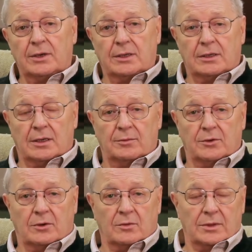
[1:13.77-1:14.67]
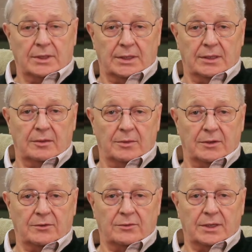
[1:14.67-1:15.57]
income don't really need the
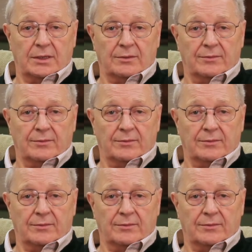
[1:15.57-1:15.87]
ministry.